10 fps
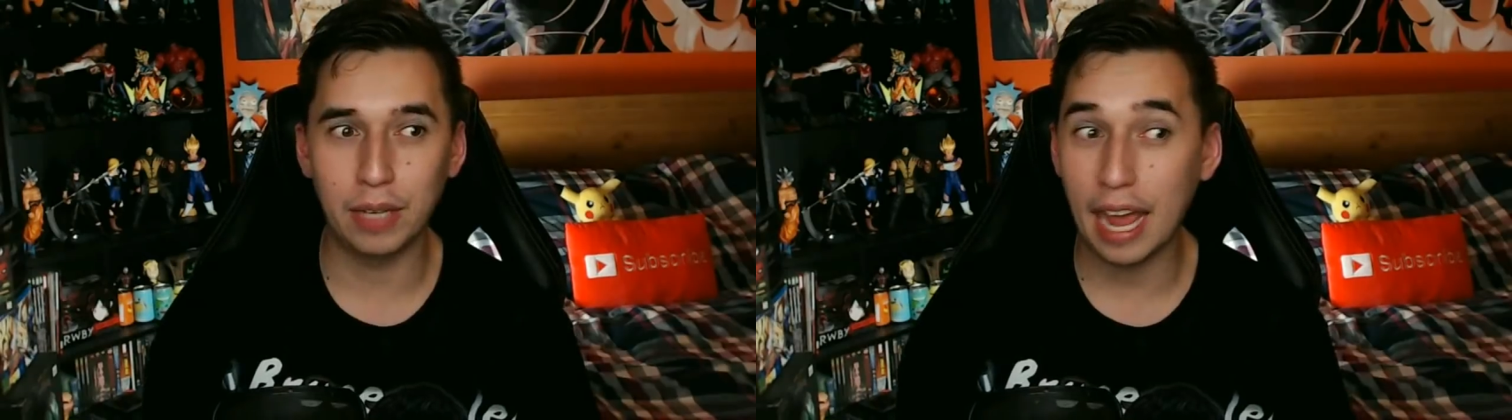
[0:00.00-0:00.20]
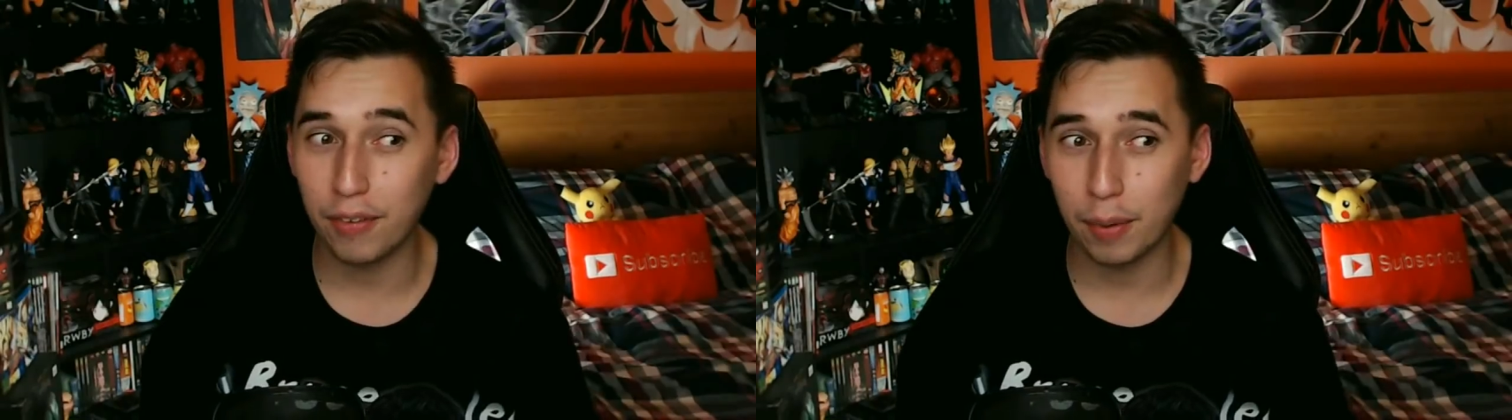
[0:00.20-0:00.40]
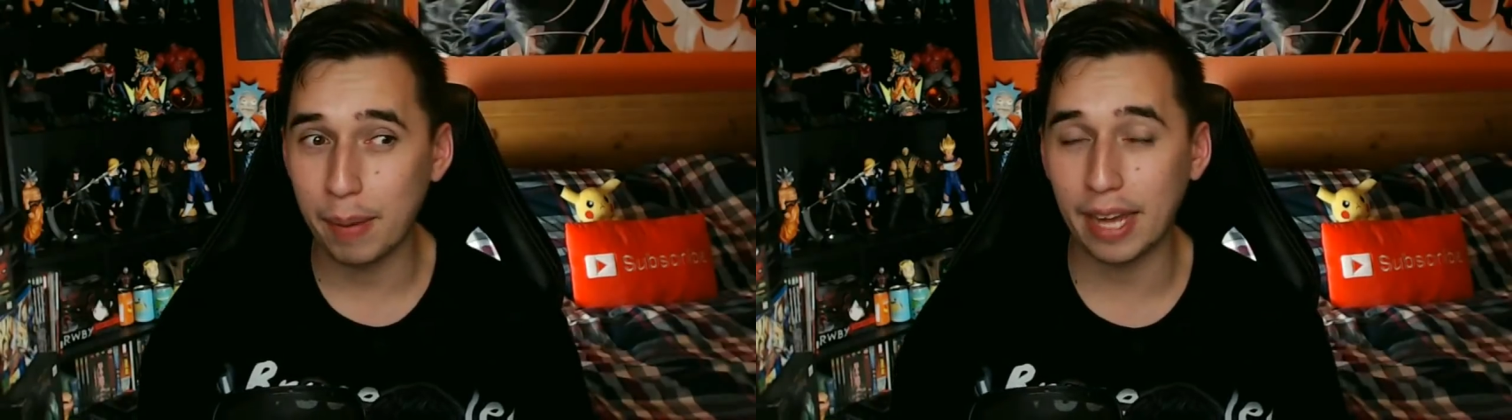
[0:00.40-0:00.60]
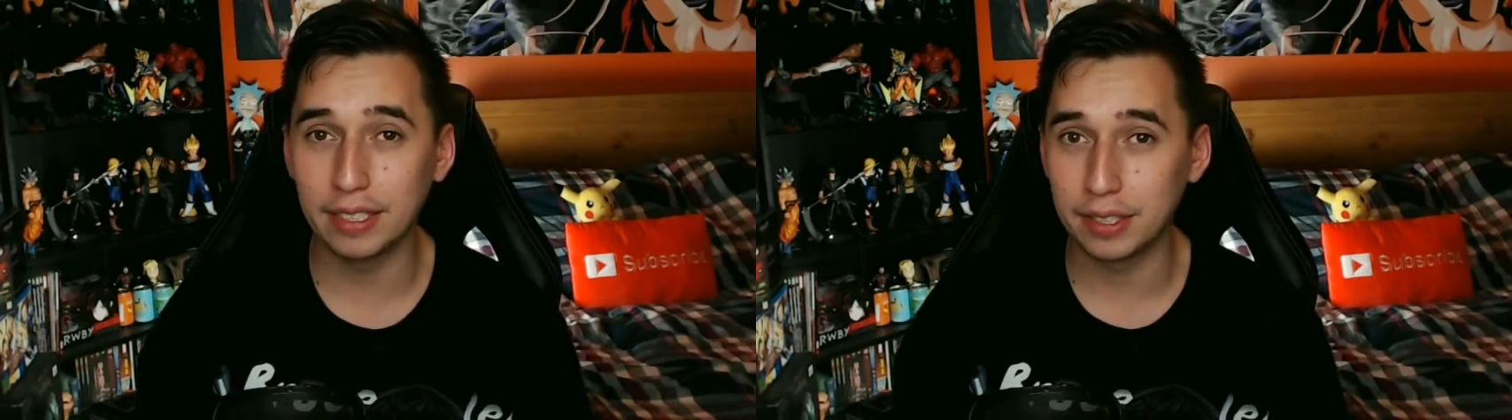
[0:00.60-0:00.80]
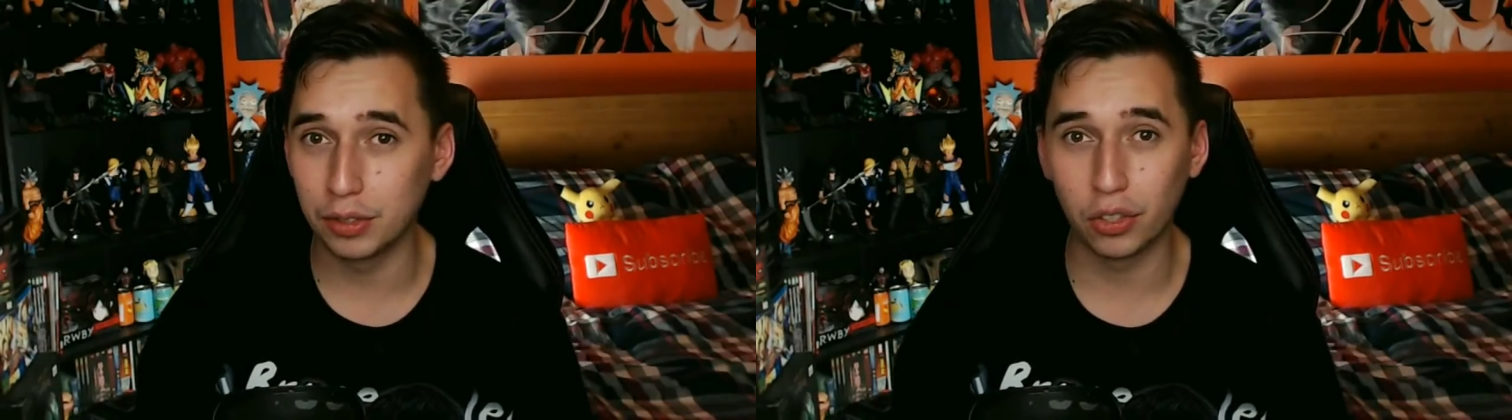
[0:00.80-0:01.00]
Whenever Ban
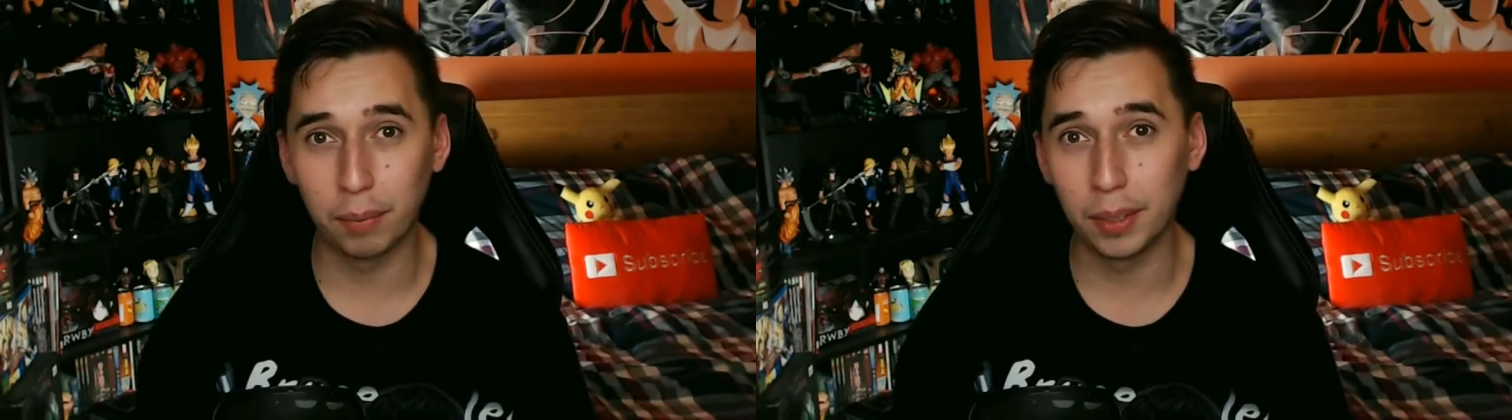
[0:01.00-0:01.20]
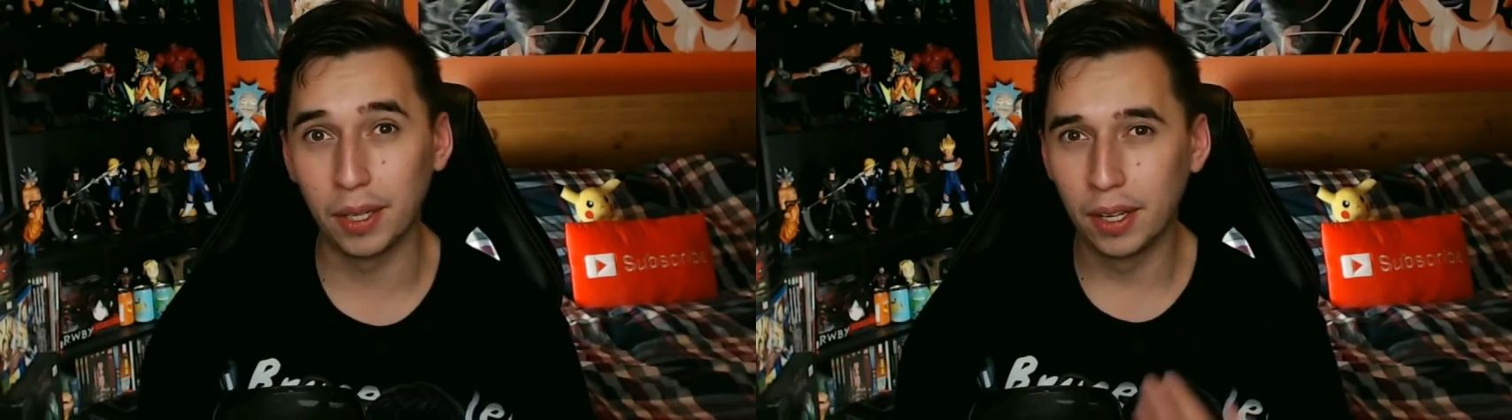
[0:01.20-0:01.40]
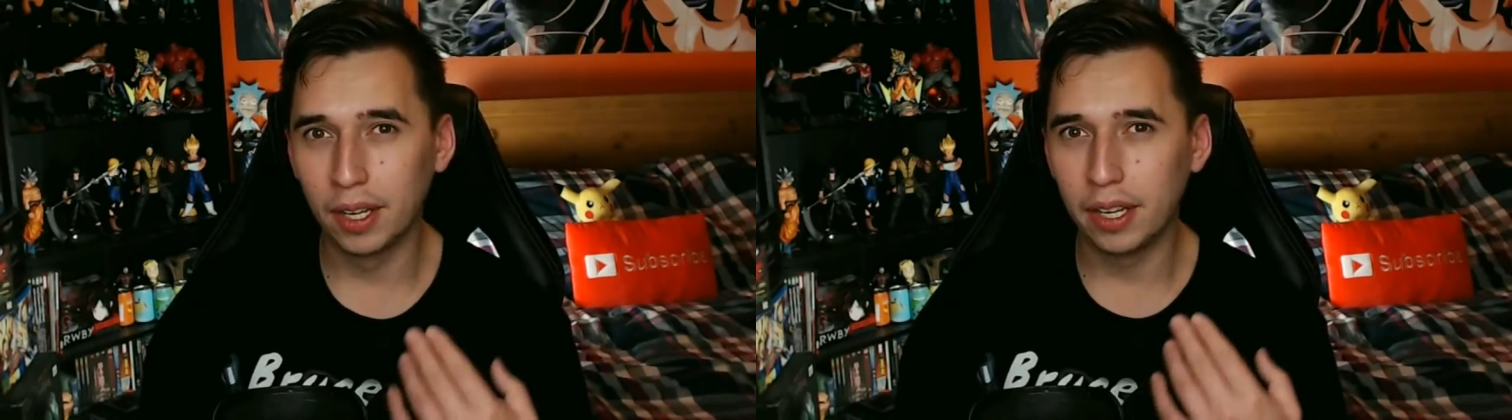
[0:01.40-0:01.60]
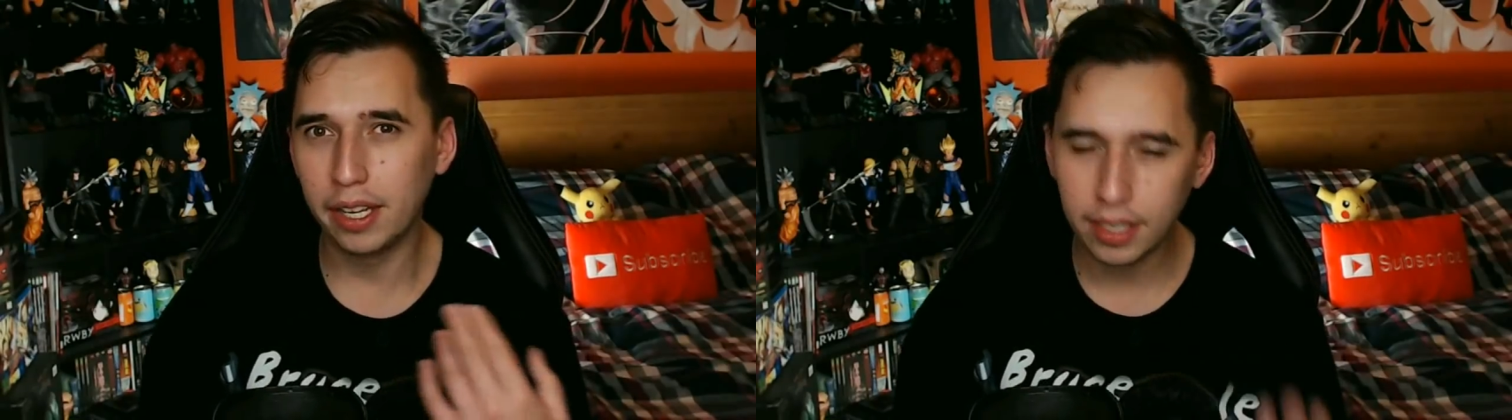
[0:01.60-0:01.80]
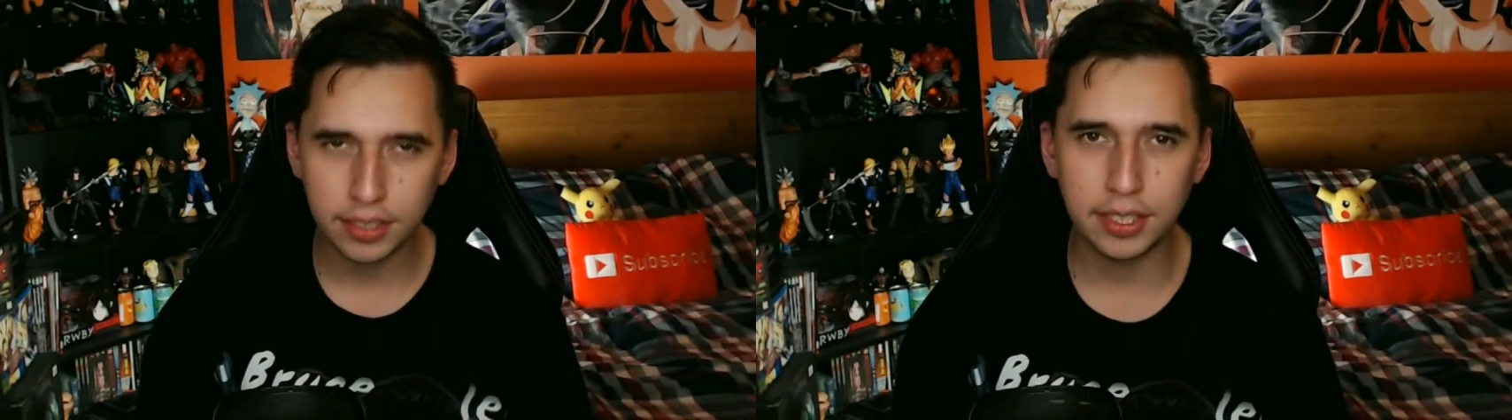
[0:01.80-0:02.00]
is in trouble,
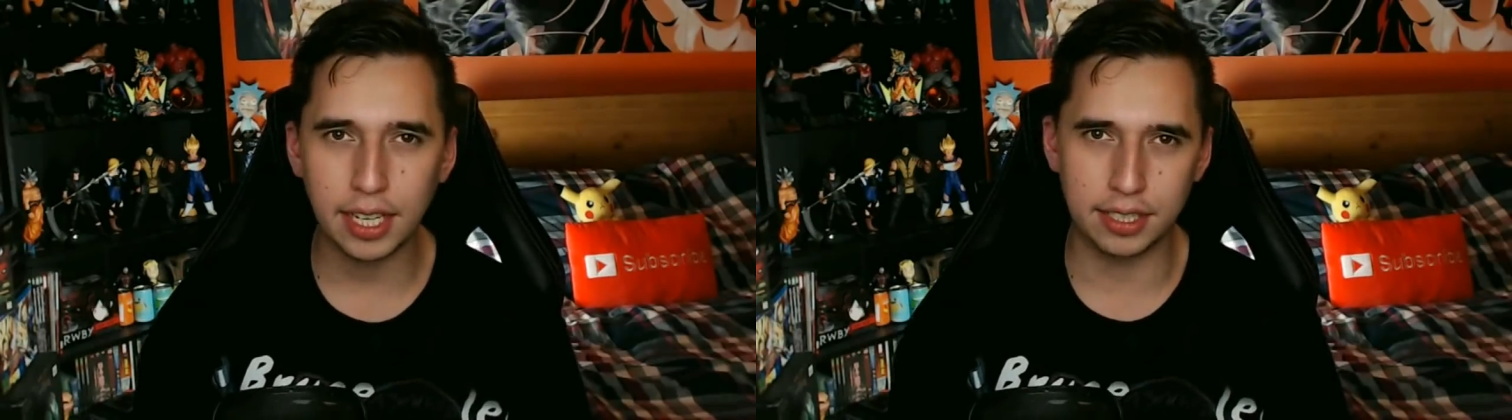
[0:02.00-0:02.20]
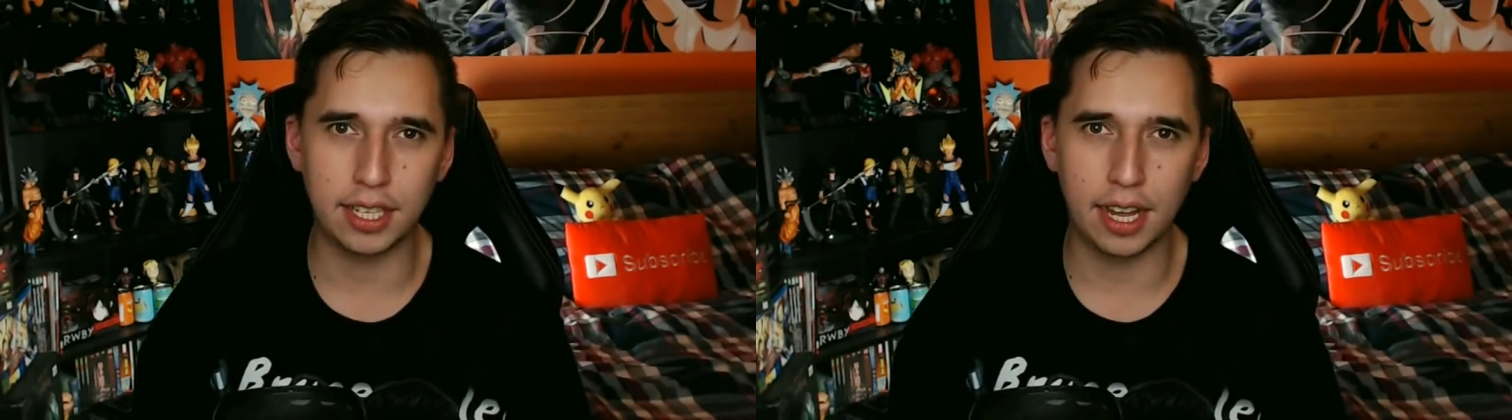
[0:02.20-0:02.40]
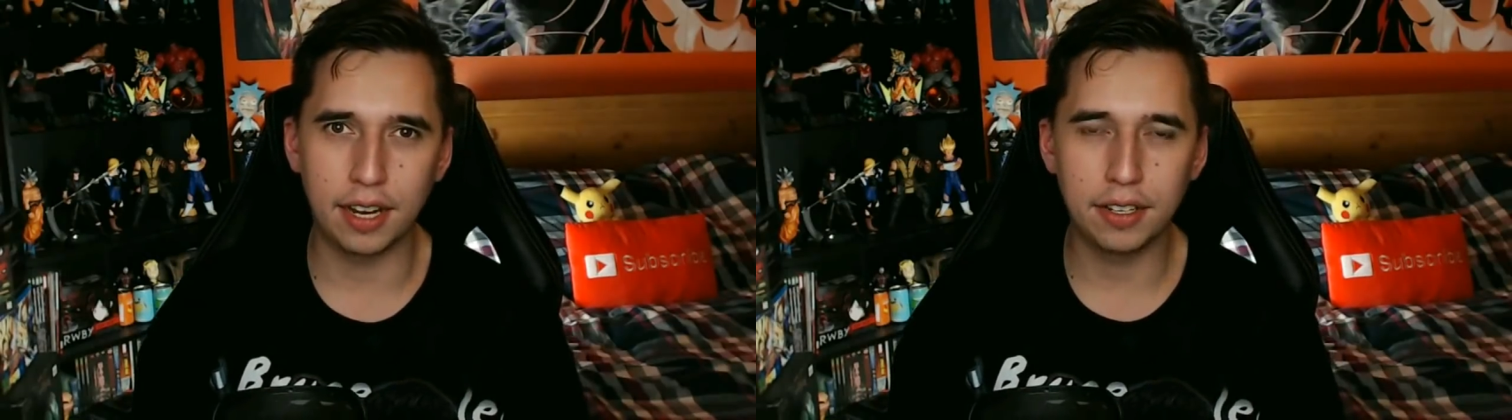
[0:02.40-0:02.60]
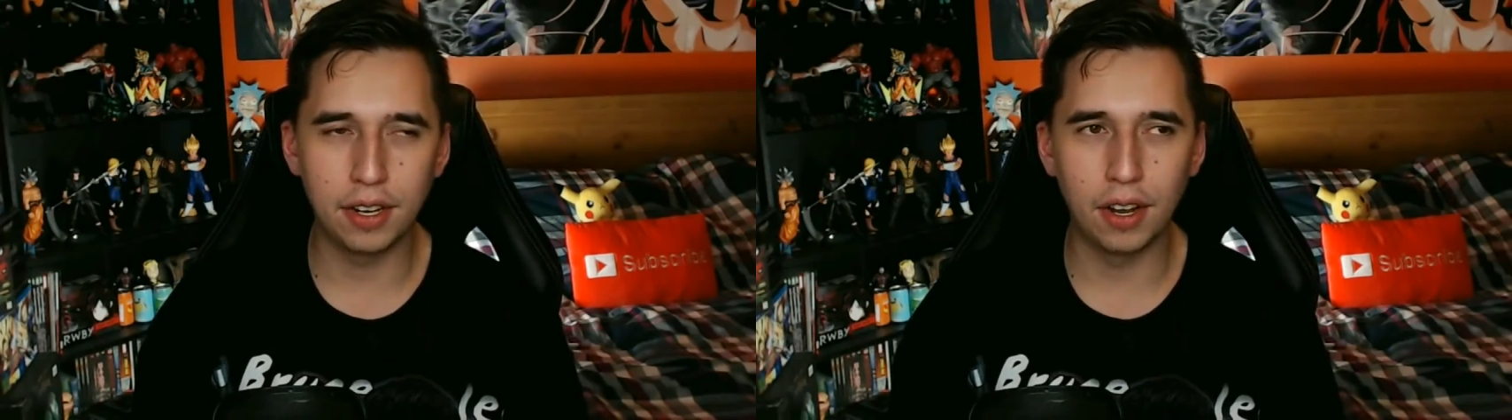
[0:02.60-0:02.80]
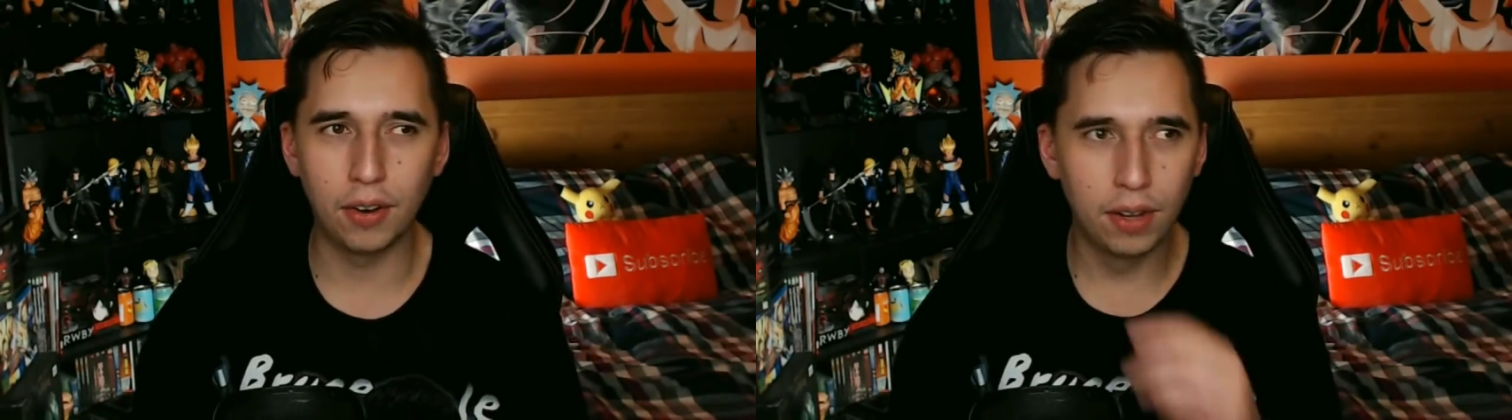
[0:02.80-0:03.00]
he can sense that,
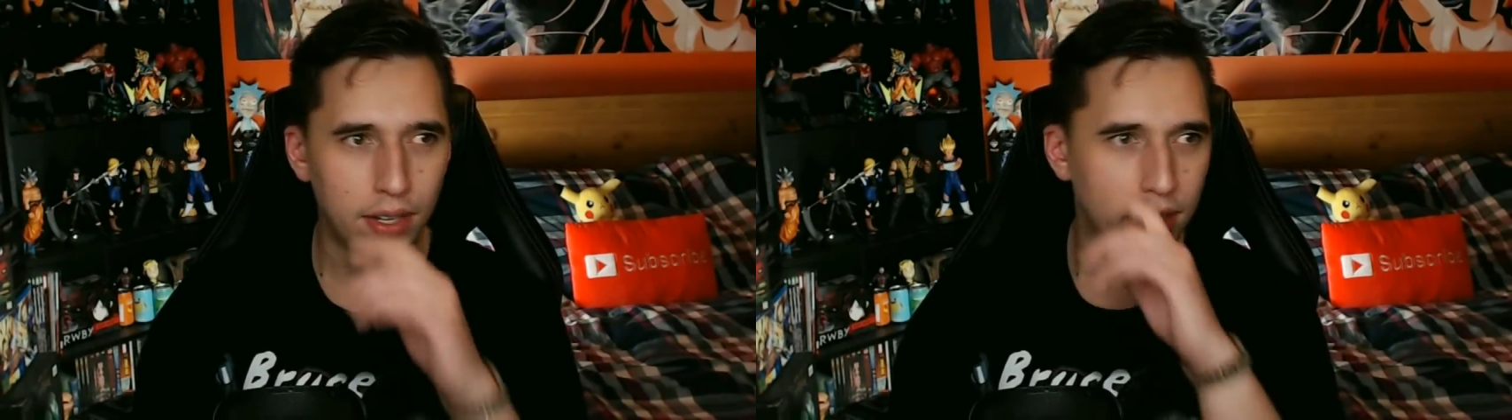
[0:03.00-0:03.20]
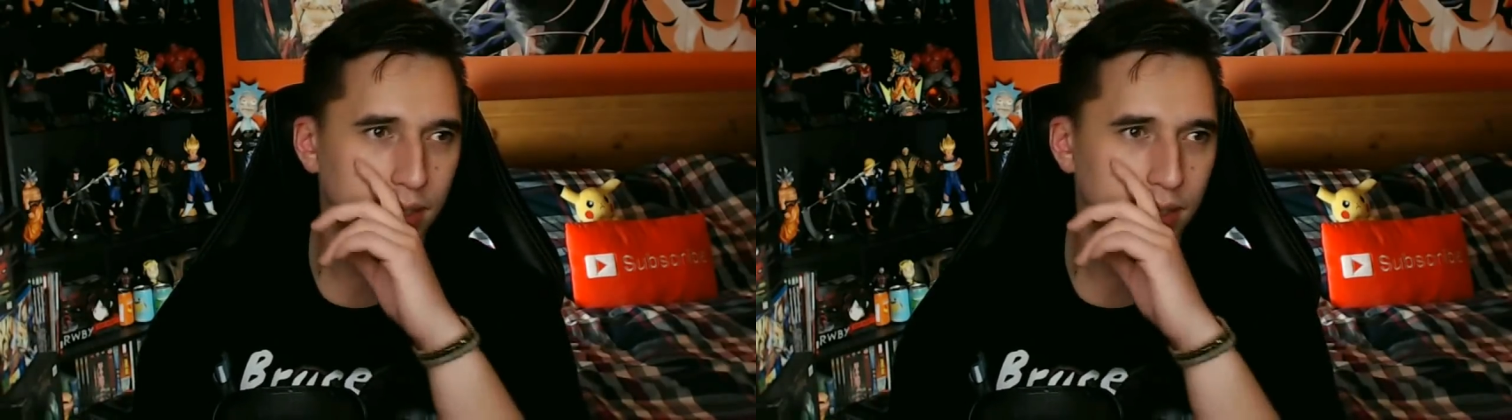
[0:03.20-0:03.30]
you know.